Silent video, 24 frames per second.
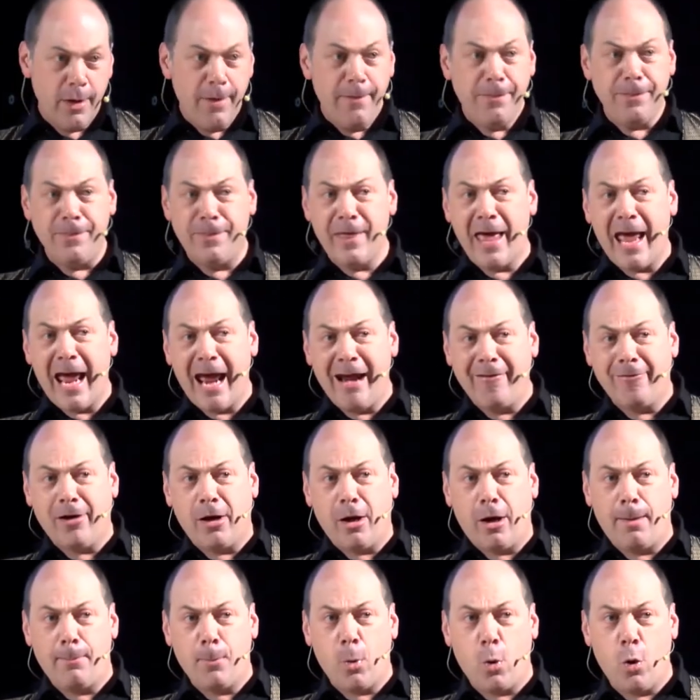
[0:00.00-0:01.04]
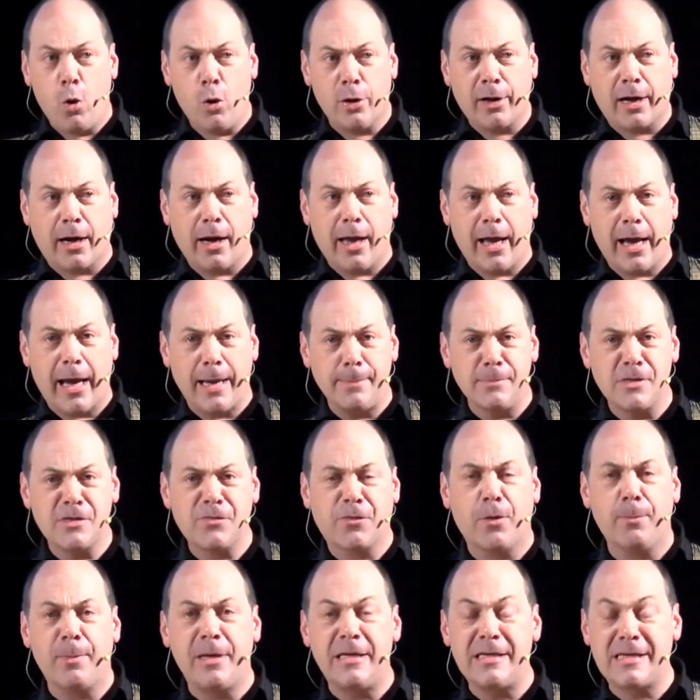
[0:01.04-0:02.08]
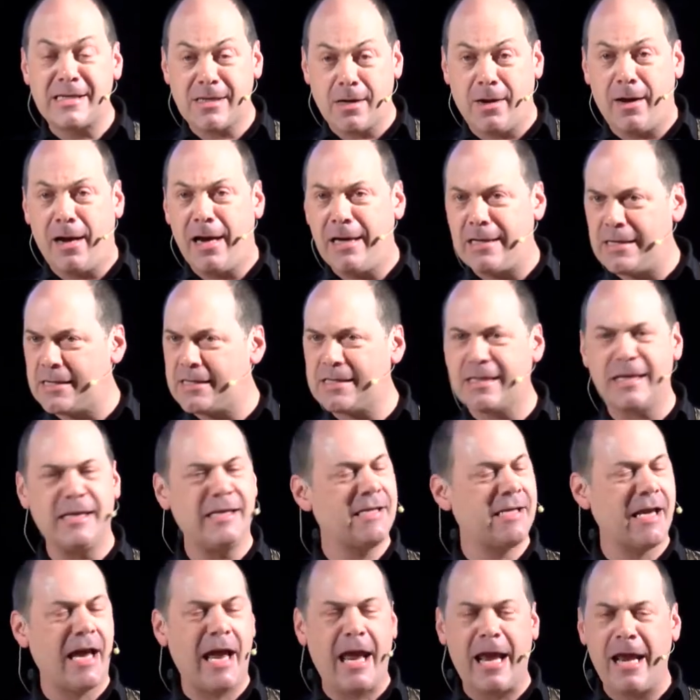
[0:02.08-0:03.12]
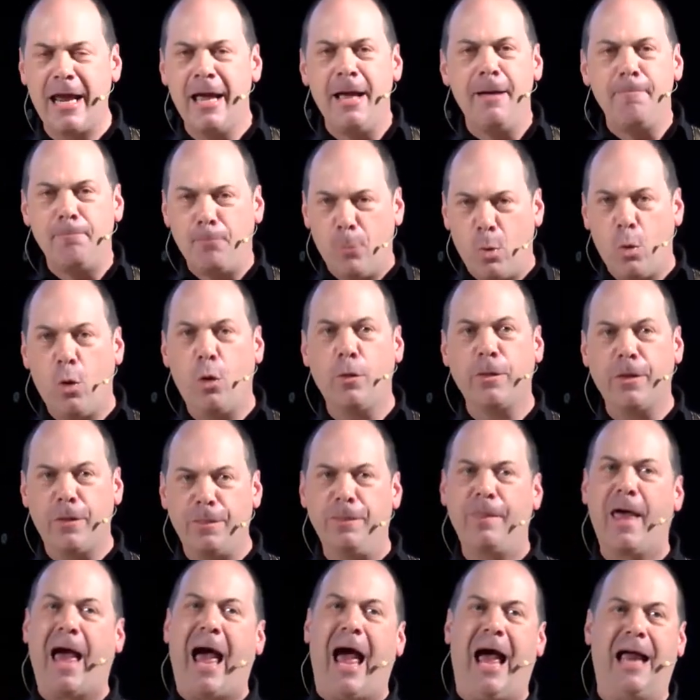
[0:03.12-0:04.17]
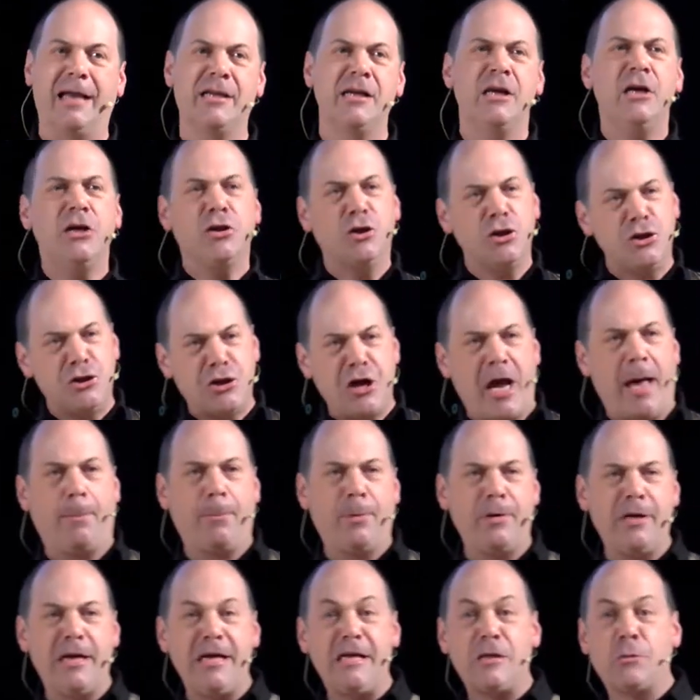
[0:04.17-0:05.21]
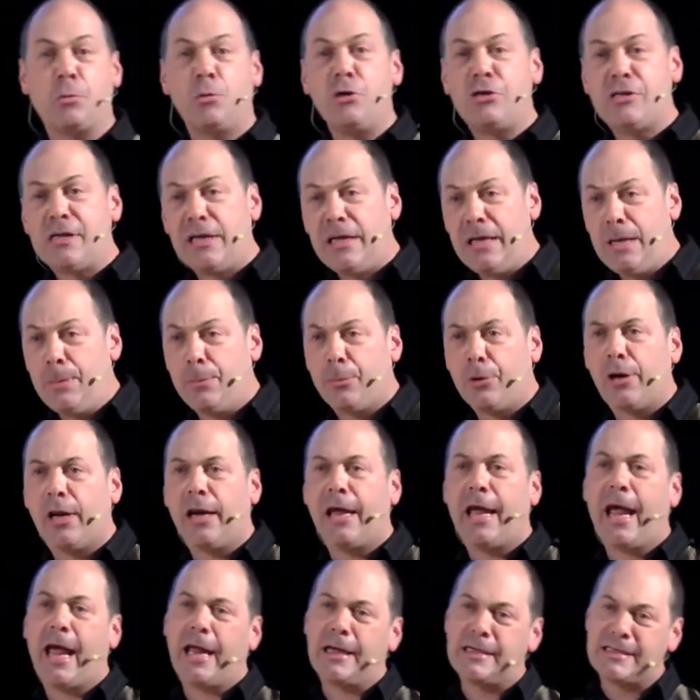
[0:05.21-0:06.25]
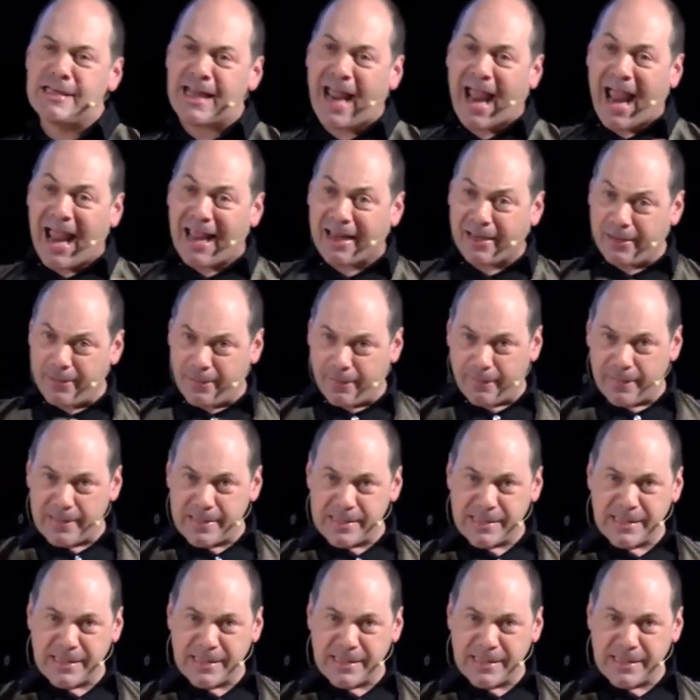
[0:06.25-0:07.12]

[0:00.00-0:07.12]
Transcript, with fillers: There are more claims from insiders that say, more than that, the Japanese were deliberately antagonized